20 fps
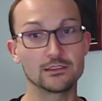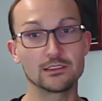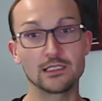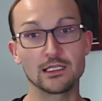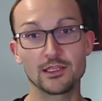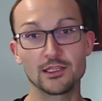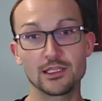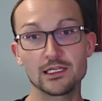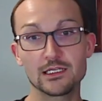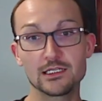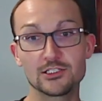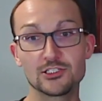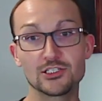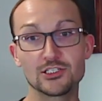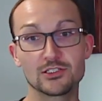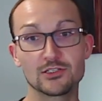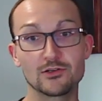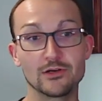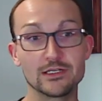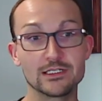and I think it's
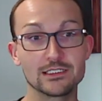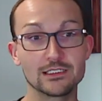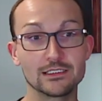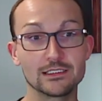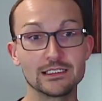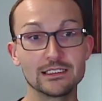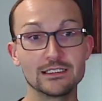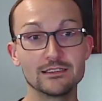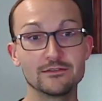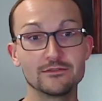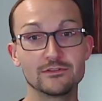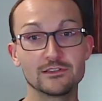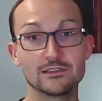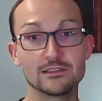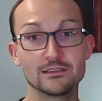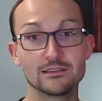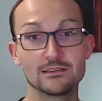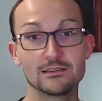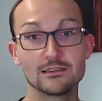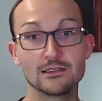just going to leave.
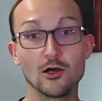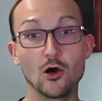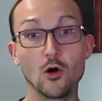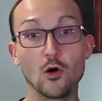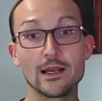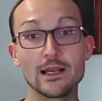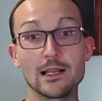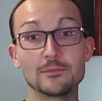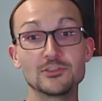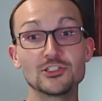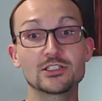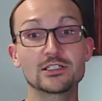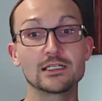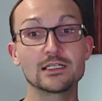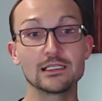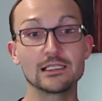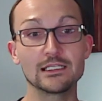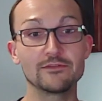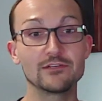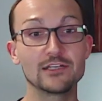Oh, and I'm just going
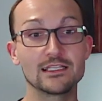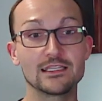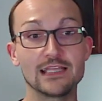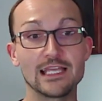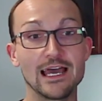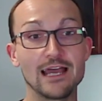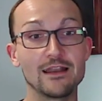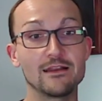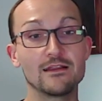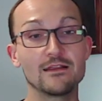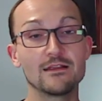to leave it at that.